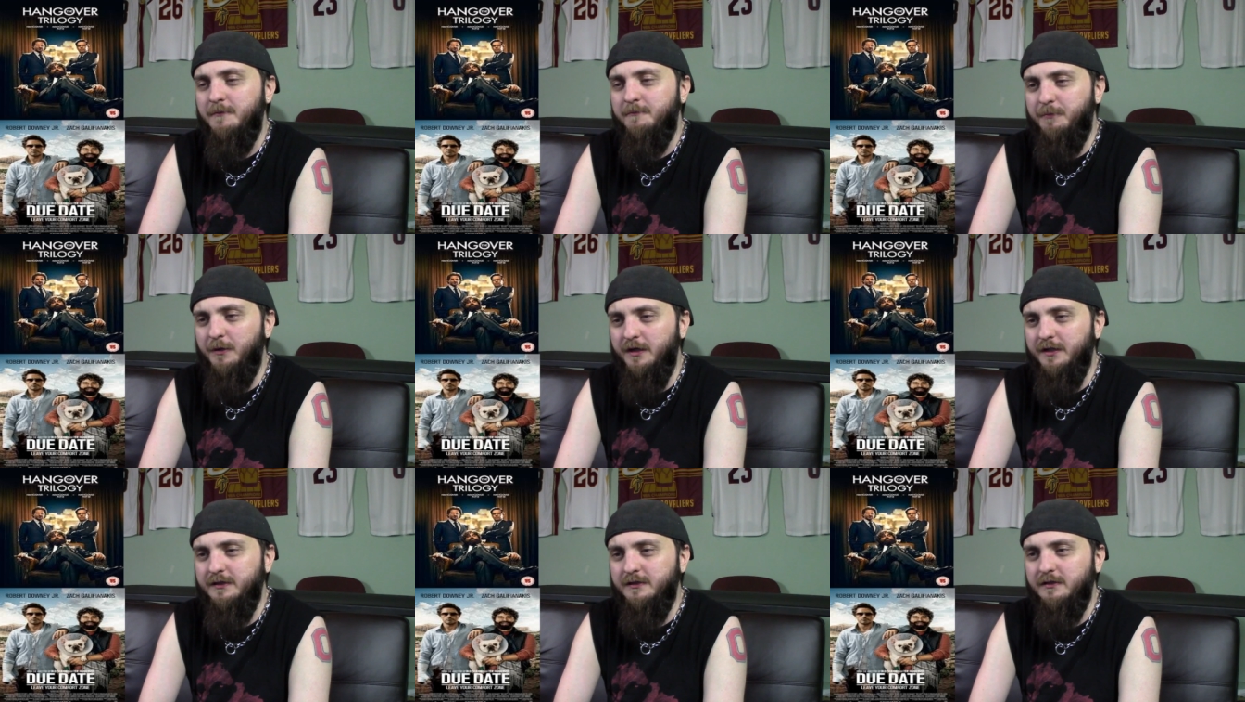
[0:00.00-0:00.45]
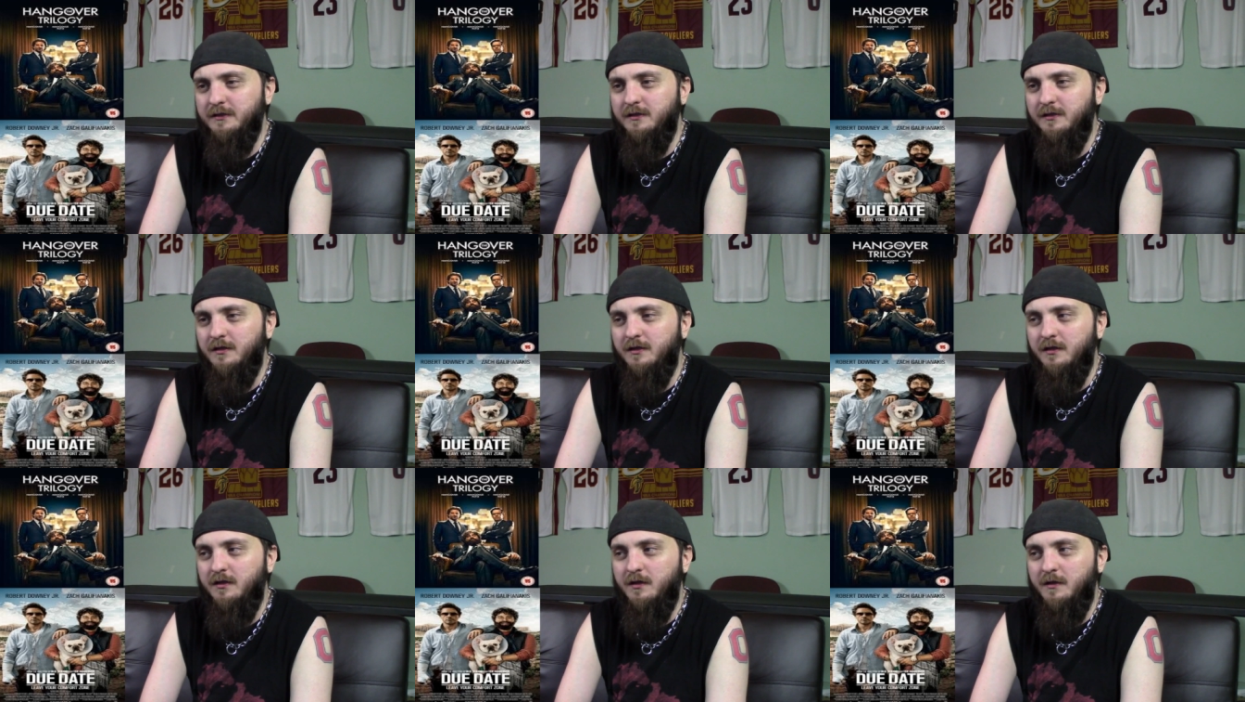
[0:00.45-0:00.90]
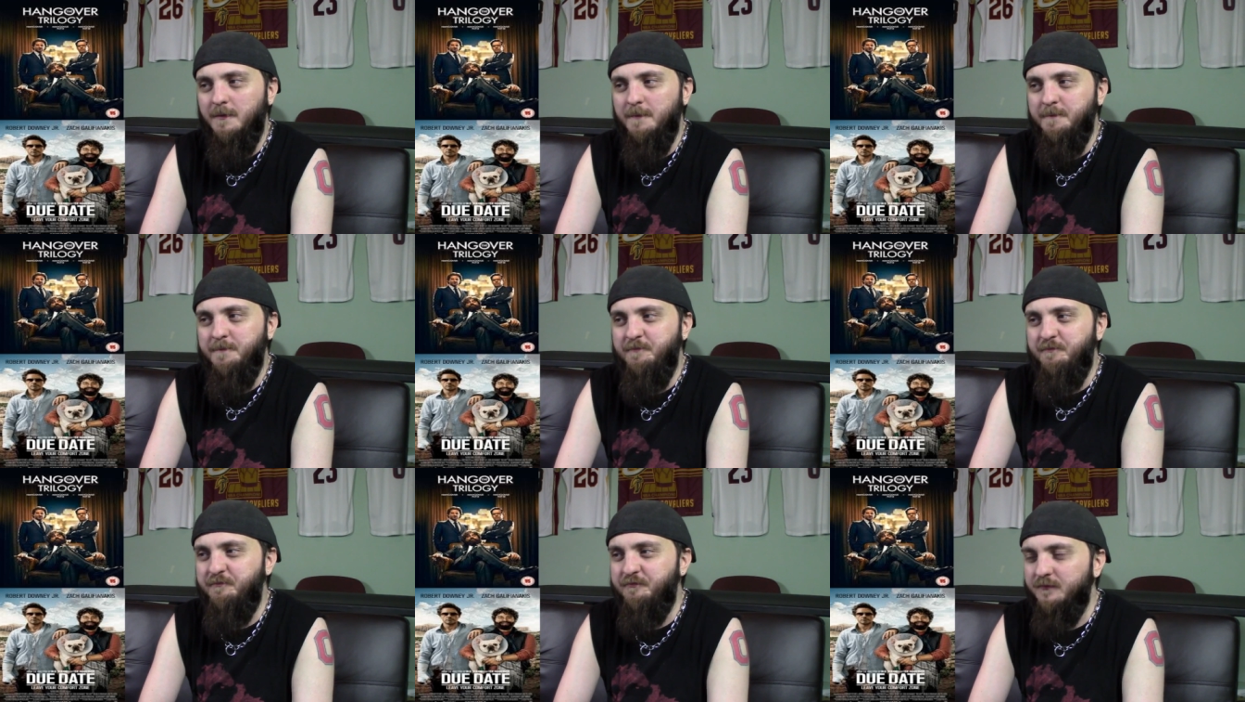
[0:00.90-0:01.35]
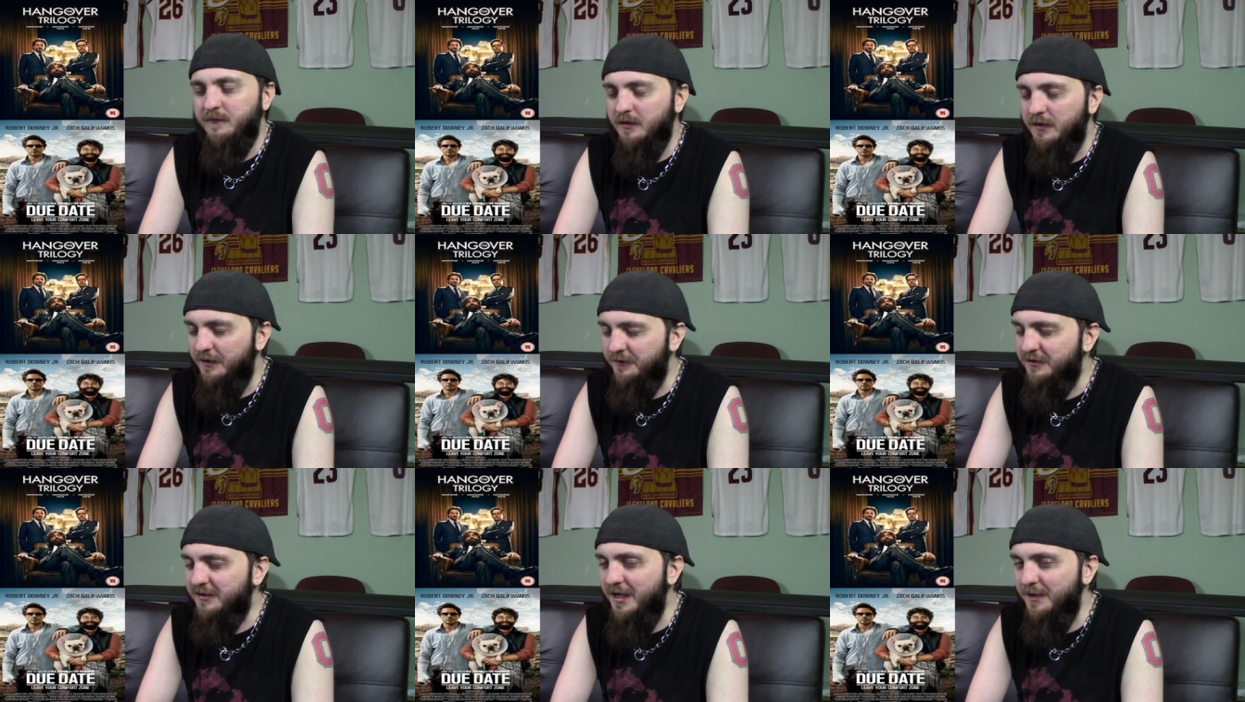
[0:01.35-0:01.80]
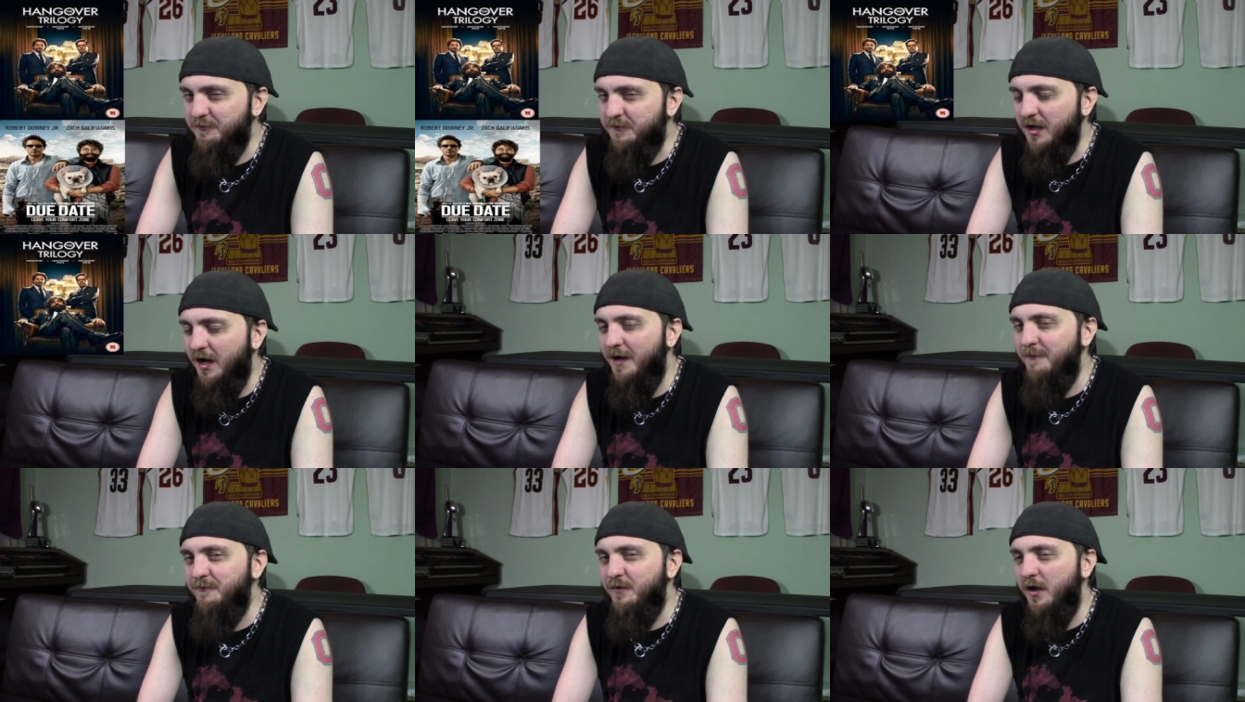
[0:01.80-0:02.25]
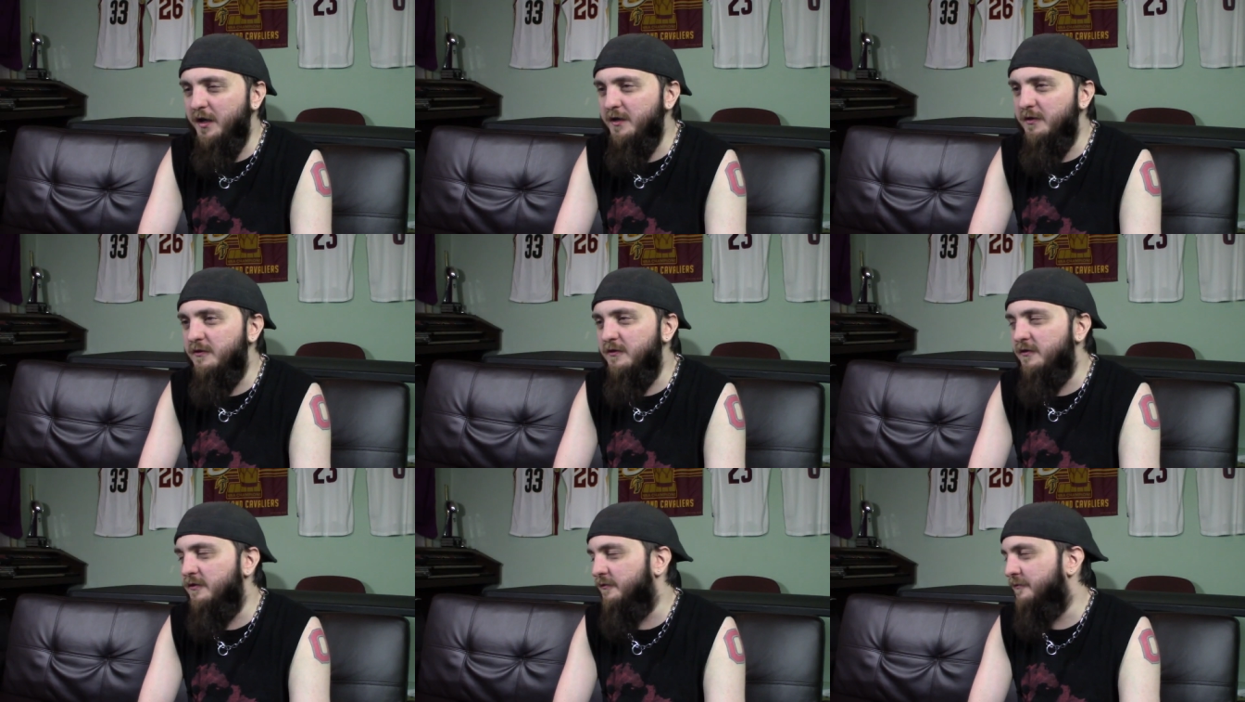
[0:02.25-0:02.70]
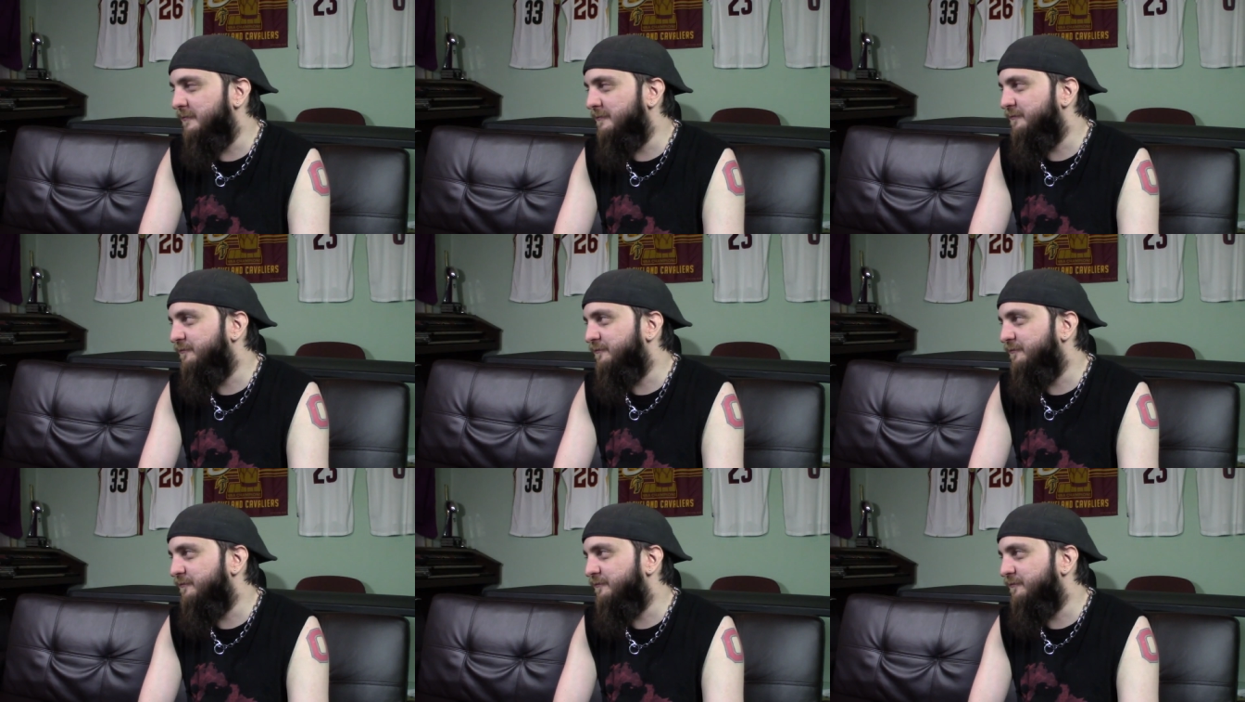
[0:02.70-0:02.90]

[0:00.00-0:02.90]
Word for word: but at the same time, they